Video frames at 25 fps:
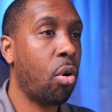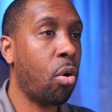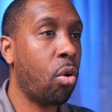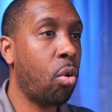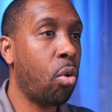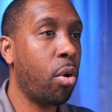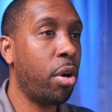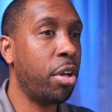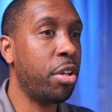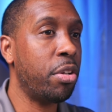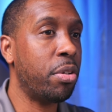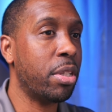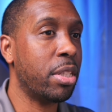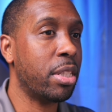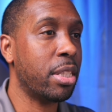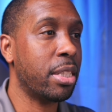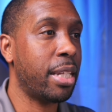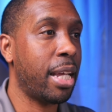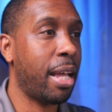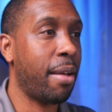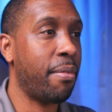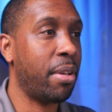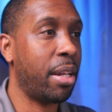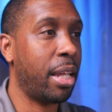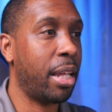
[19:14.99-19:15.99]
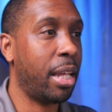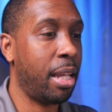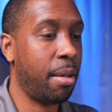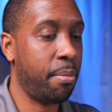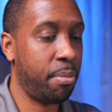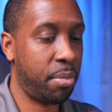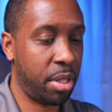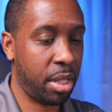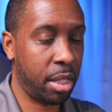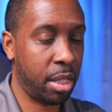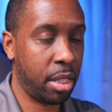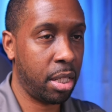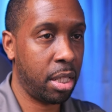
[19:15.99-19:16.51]
or you can just have it
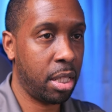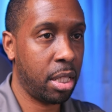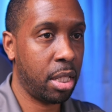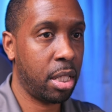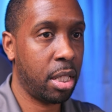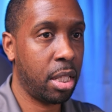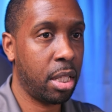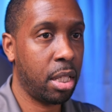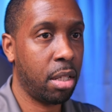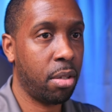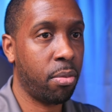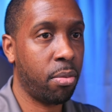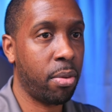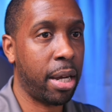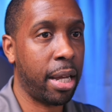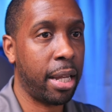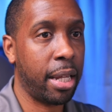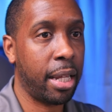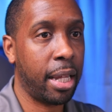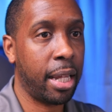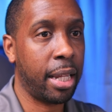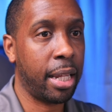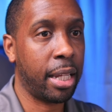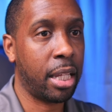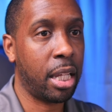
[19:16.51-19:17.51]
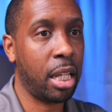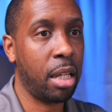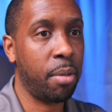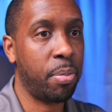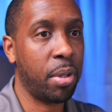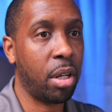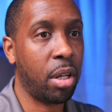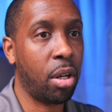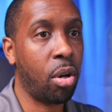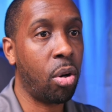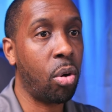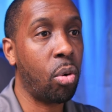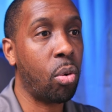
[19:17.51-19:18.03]
empty, right? And keep
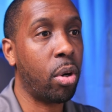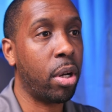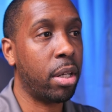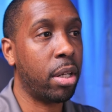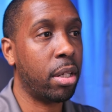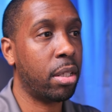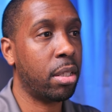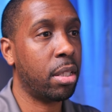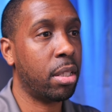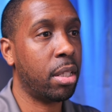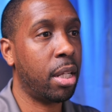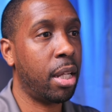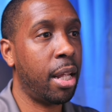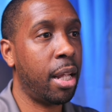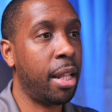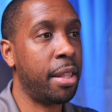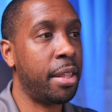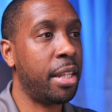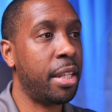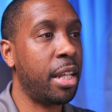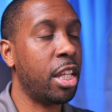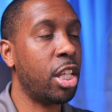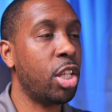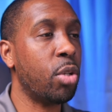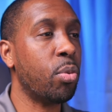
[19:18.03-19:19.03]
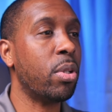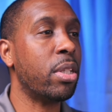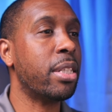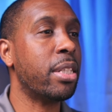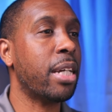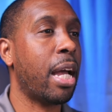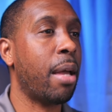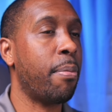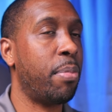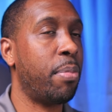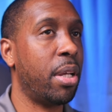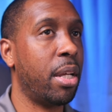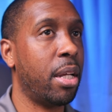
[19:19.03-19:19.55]
it on. And then you would
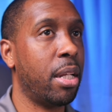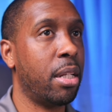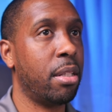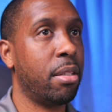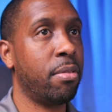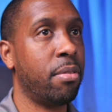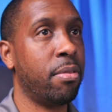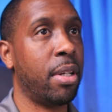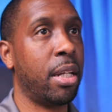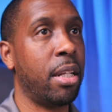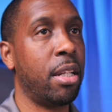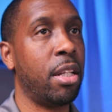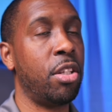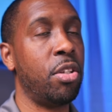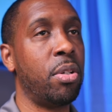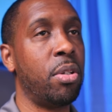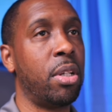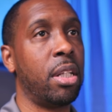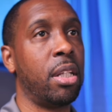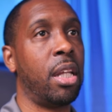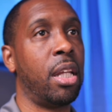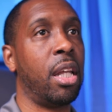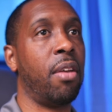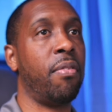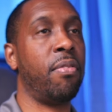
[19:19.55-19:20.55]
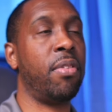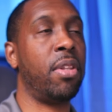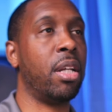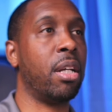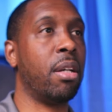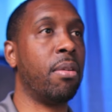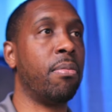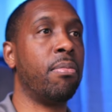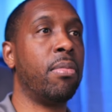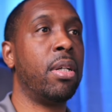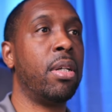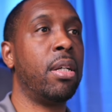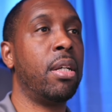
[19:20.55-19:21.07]
type in, right? And you can give
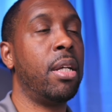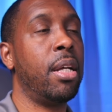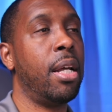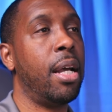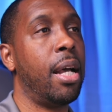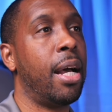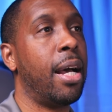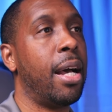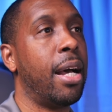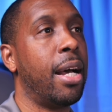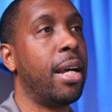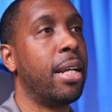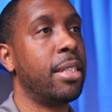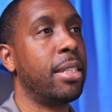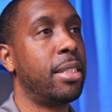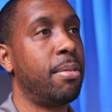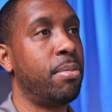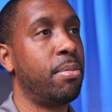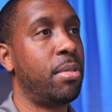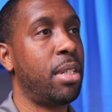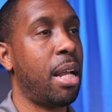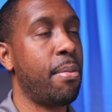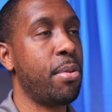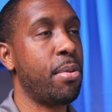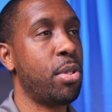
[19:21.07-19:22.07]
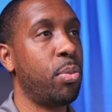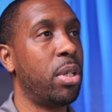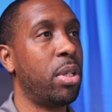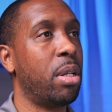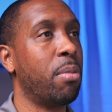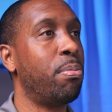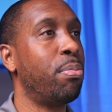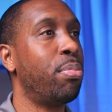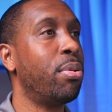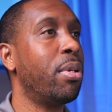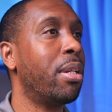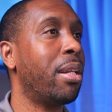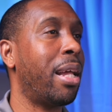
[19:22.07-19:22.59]
them some time, so we can
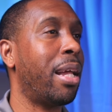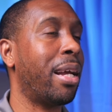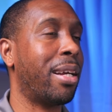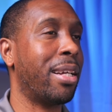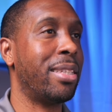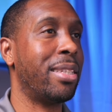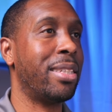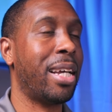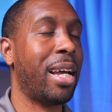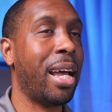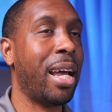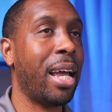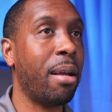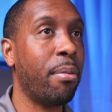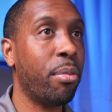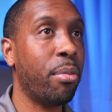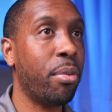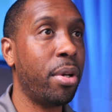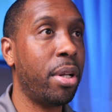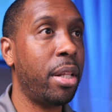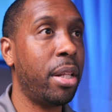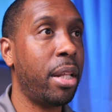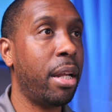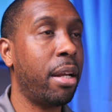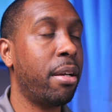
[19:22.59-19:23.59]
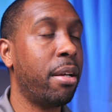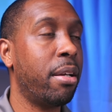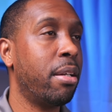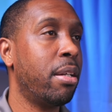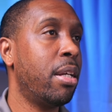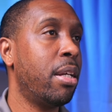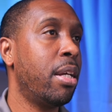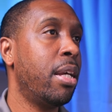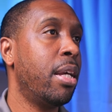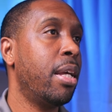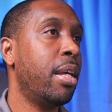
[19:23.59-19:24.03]
put like a timer in there.